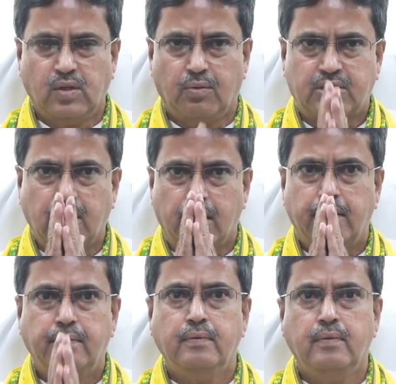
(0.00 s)

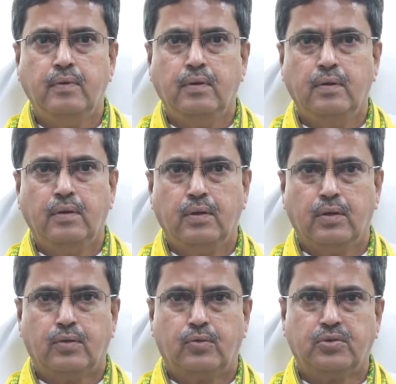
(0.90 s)
Namaskar.
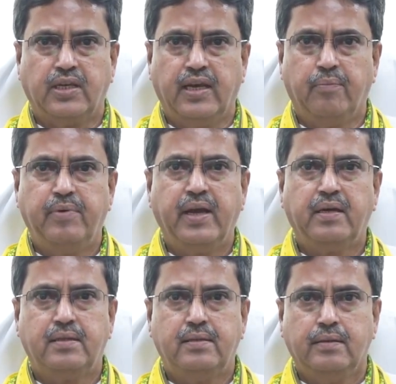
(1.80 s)
To
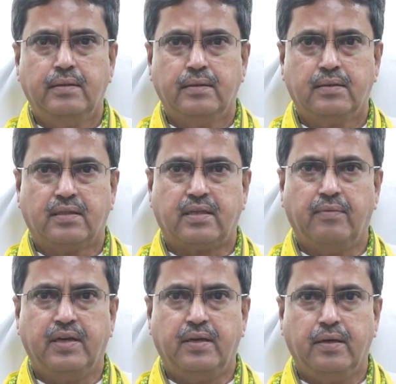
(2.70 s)
celebrate the
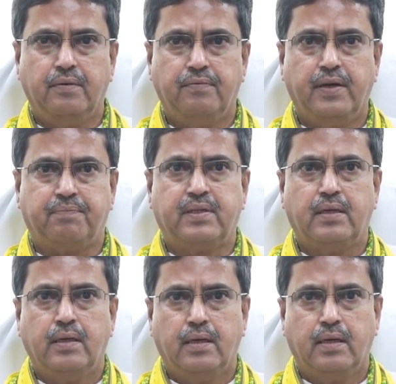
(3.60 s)
75th
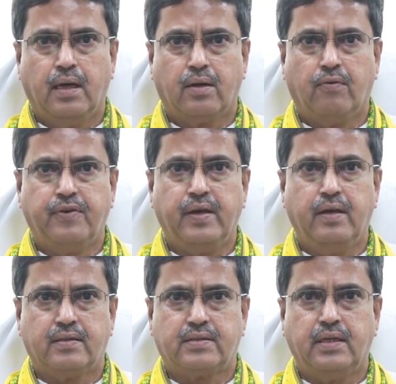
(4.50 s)
year of
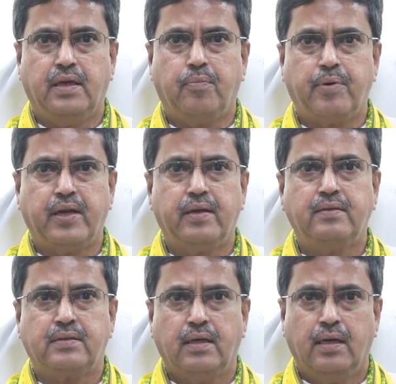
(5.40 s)
India's
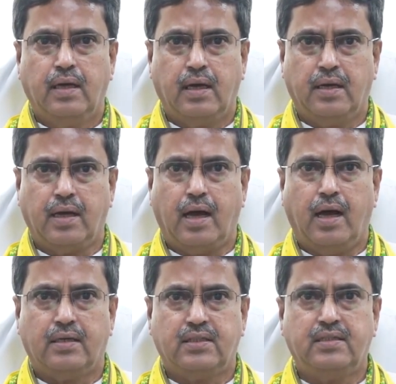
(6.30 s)
independence and
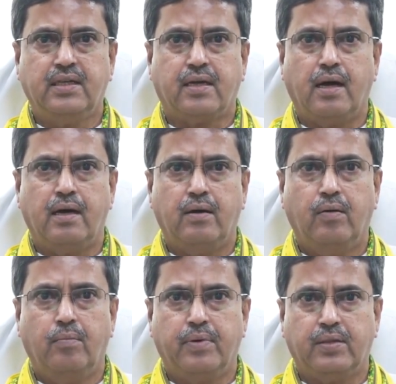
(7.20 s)
Azadi Ka
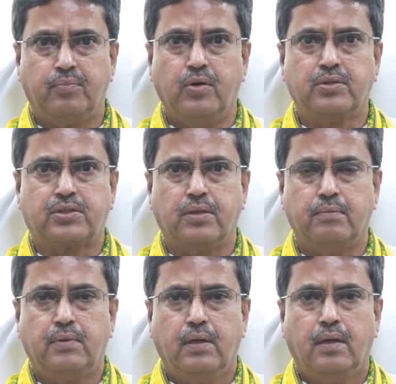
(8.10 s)
Amrit Mahotsav,